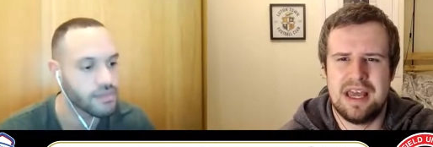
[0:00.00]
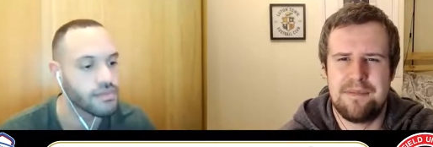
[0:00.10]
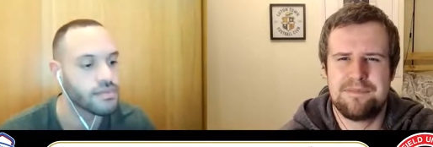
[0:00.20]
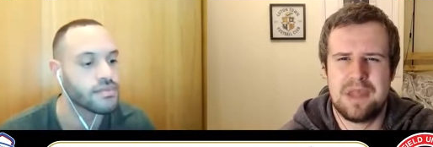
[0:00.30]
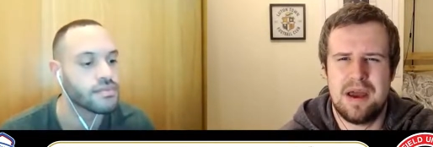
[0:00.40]

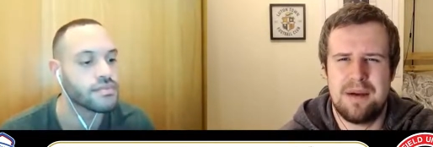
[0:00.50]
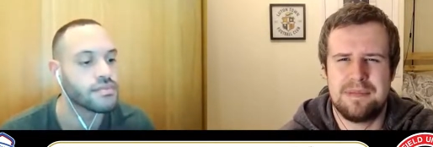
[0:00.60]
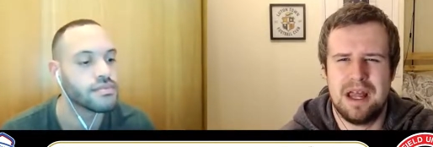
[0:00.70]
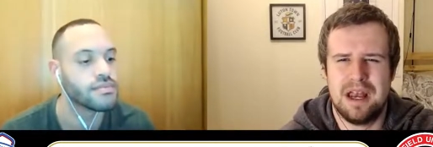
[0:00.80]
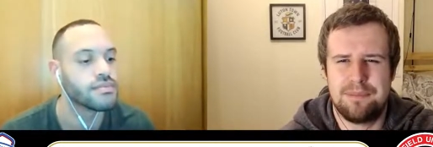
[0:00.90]
Speaker 1: them.
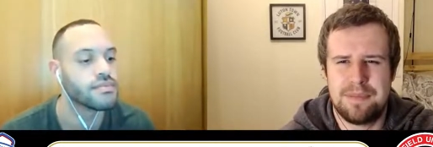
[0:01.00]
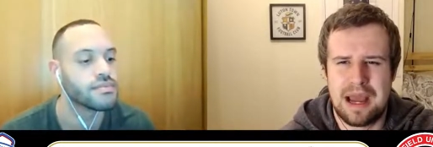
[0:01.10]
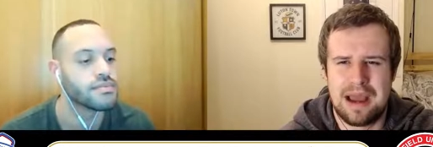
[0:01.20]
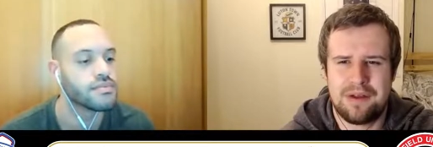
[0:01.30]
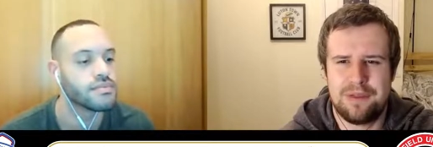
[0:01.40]
I'm going to
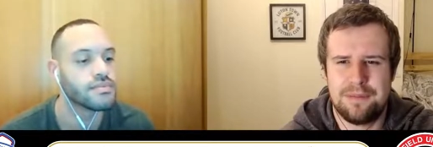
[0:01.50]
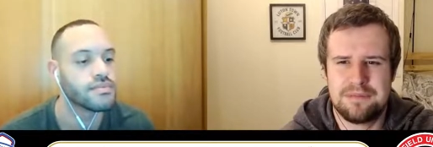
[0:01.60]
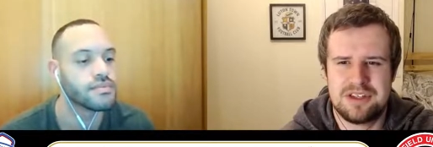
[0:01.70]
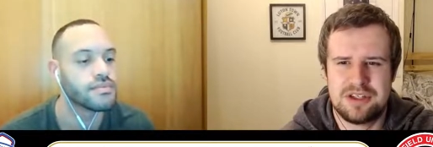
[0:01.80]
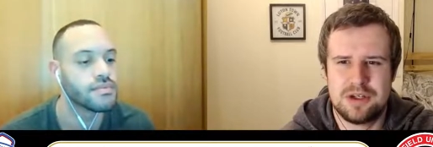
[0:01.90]
back
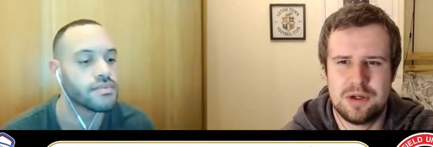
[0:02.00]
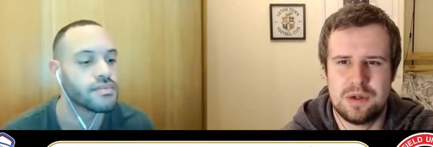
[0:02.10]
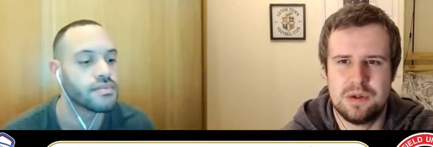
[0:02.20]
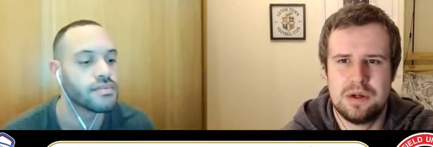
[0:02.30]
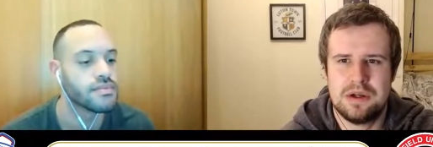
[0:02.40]
them
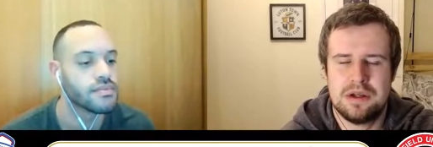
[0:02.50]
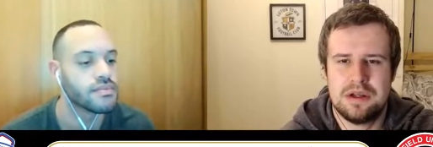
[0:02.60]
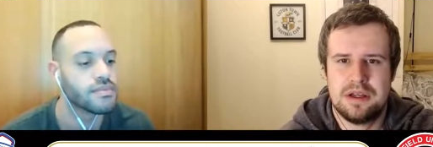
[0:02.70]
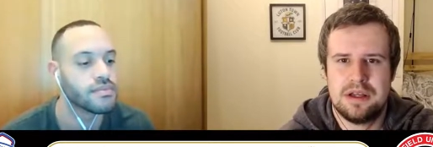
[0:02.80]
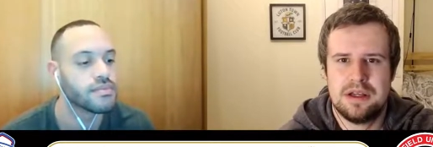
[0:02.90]
to
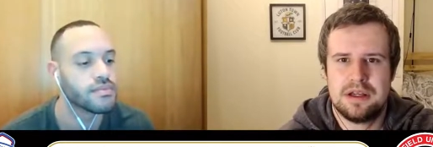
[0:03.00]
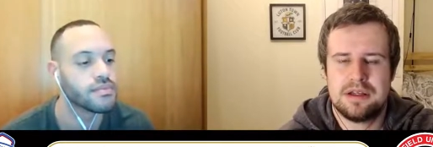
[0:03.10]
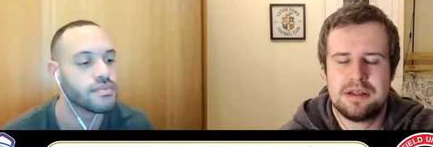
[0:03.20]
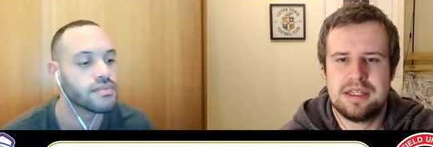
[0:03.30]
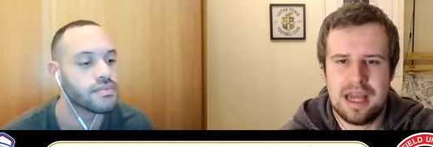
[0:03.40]

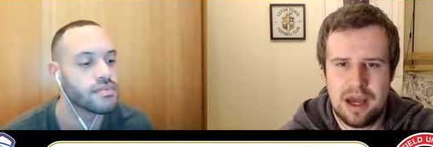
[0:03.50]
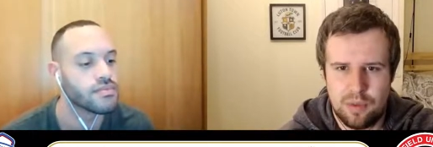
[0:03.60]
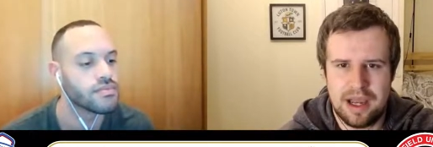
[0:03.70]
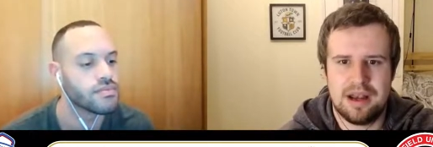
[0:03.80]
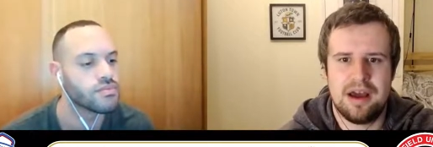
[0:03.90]
get
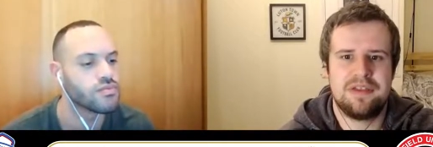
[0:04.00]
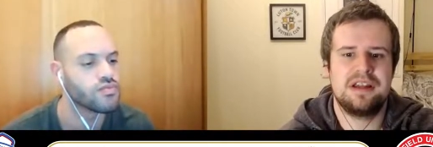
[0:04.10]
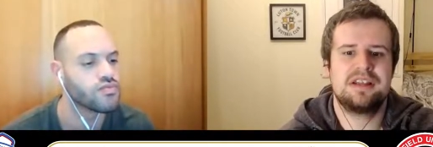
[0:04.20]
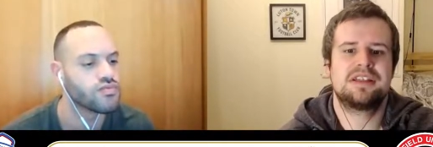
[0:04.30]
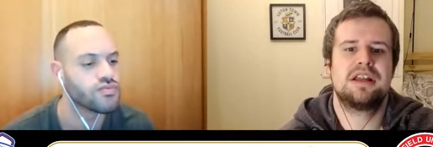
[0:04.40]
a win. I
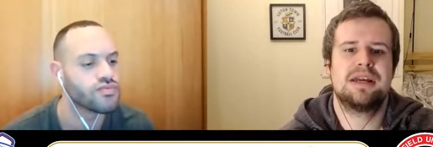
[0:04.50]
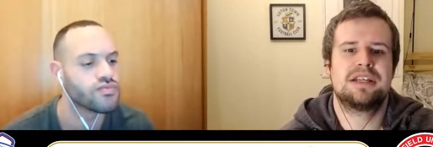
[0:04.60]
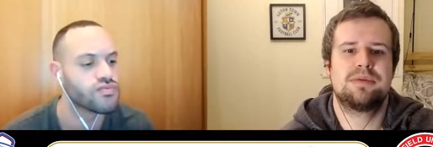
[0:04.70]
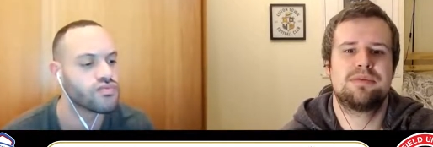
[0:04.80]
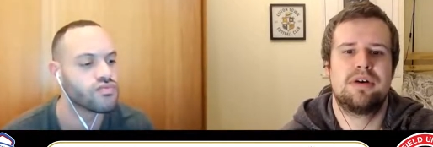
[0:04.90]
think this is going to
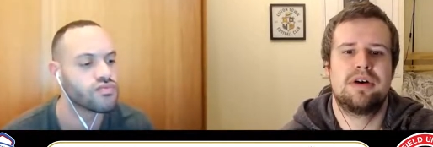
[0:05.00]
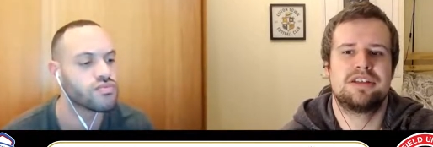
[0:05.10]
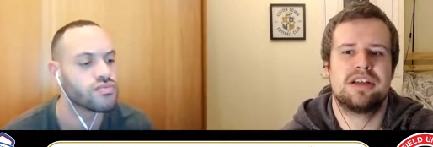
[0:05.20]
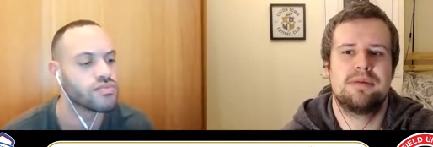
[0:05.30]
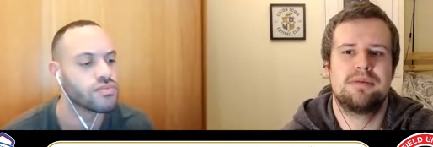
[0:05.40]
be a
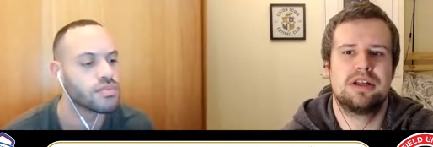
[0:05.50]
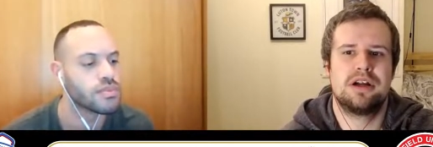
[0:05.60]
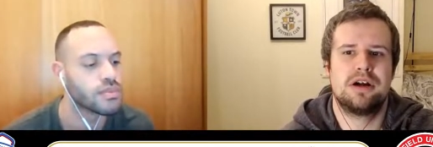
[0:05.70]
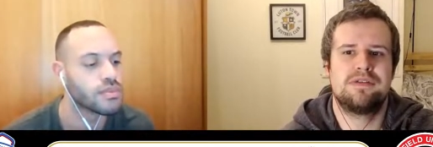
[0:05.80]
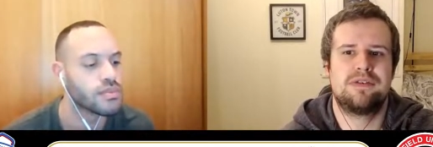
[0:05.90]
surprise. I'm going
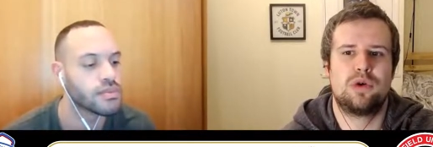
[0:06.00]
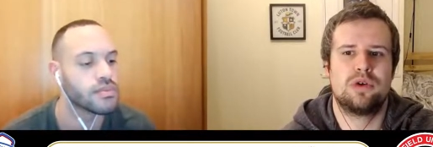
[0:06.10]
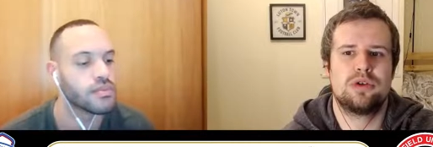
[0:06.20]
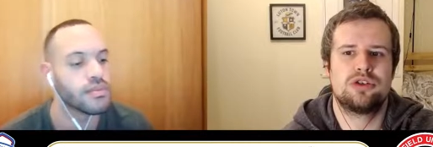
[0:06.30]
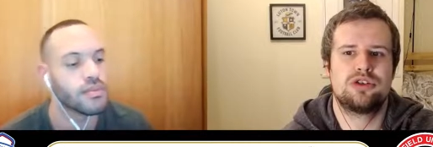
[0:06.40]
to go
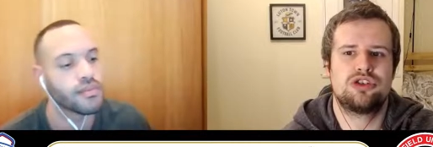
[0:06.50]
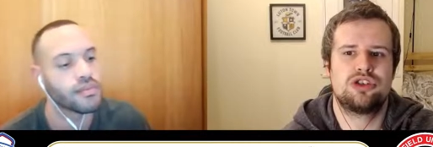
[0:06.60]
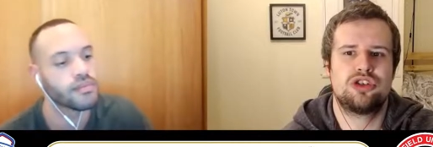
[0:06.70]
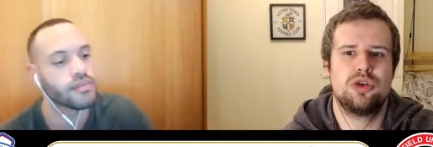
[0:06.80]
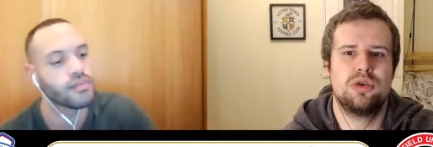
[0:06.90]
for
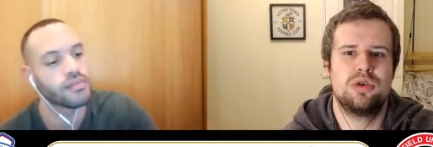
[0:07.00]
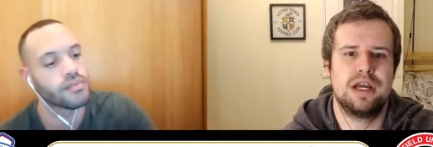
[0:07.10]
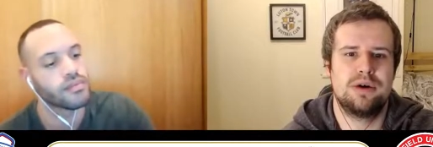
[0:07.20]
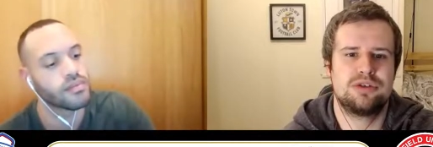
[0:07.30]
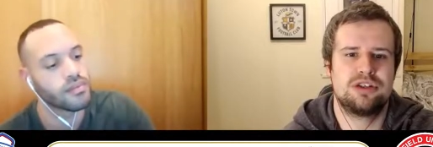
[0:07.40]

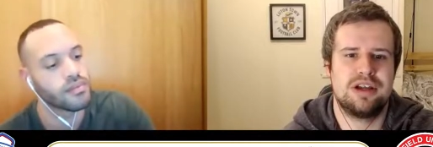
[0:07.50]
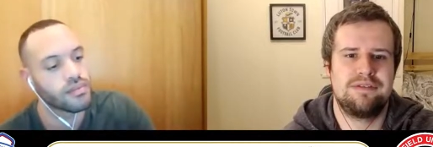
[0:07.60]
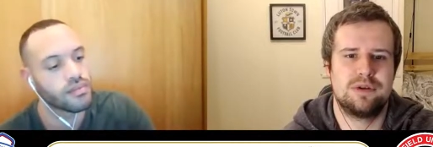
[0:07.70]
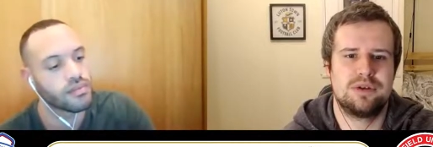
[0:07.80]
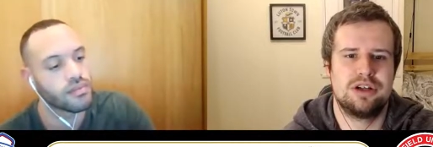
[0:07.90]
2-0 to
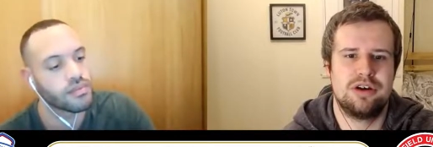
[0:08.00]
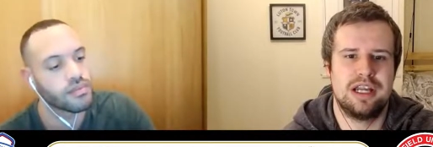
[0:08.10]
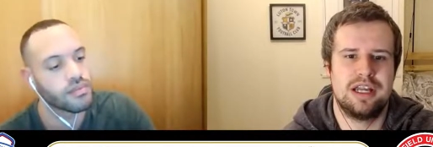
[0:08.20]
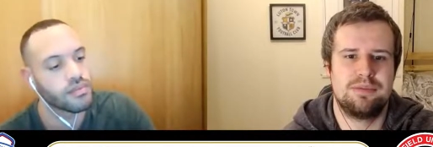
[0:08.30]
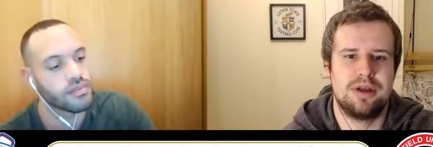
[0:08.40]
Sheffield
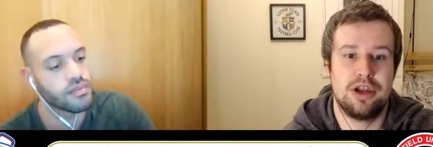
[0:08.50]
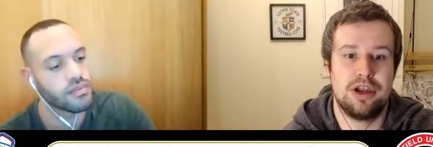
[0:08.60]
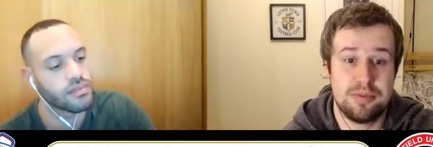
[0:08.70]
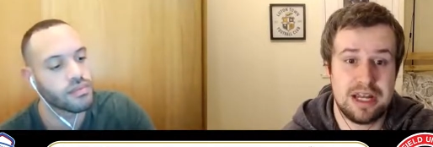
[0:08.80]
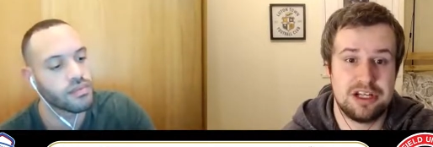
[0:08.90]
United, but the
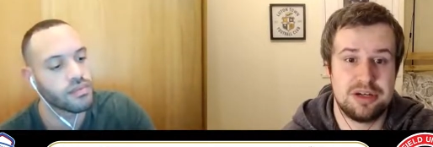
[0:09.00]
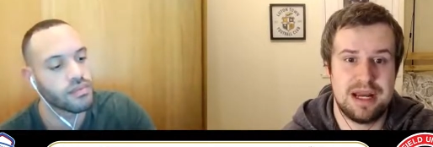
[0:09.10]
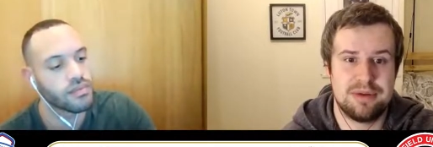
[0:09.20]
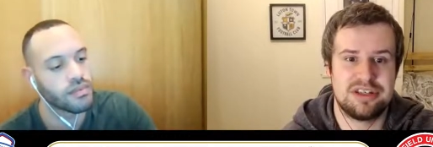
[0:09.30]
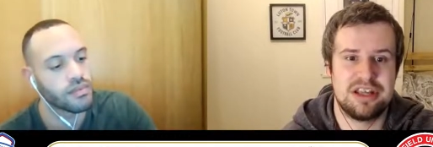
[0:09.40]
new
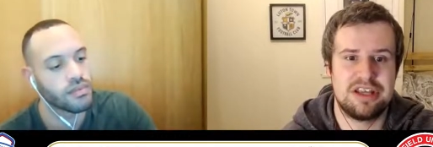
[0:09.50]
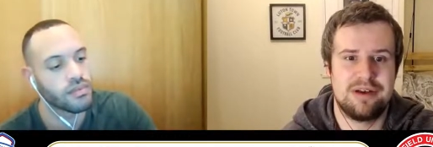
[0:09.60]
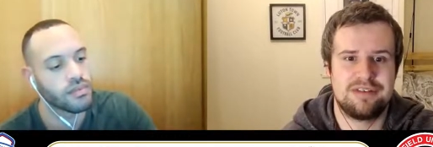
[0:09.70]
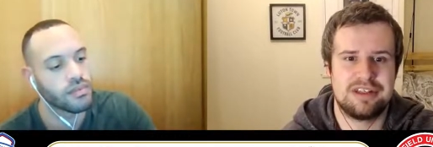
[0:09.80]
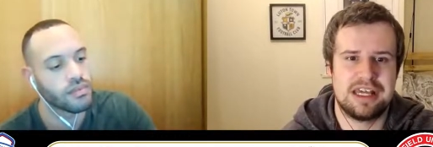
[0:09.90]
manager bounce ends
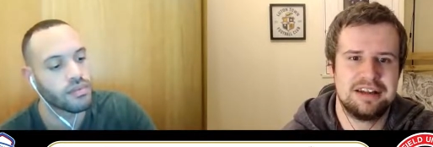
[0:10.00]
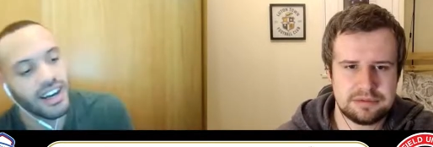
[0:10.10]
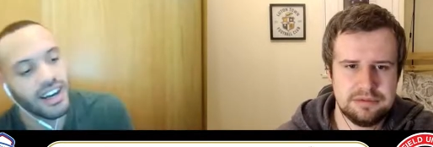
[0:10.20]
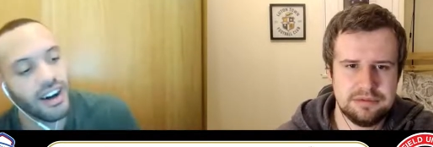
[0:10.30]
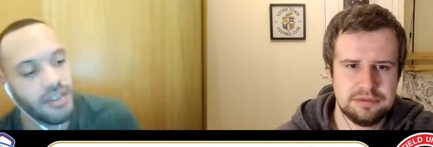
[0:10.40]
after that.
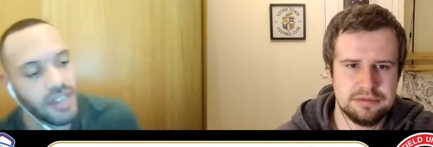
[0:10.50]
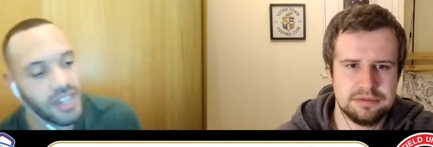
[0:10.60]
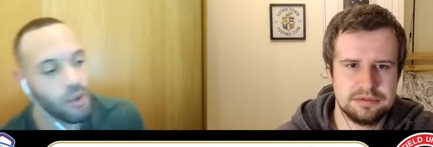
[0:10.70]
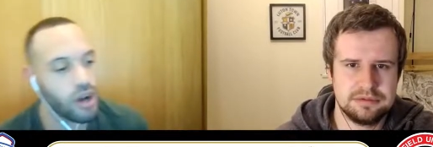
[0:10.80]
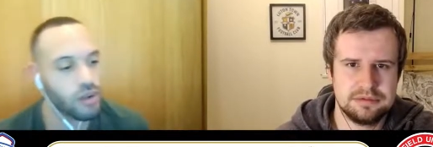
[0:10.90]
Speaker 2: I haven't had the
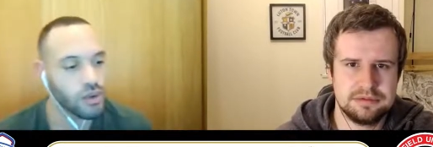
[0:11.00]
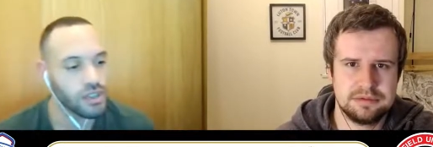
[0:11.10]
wild one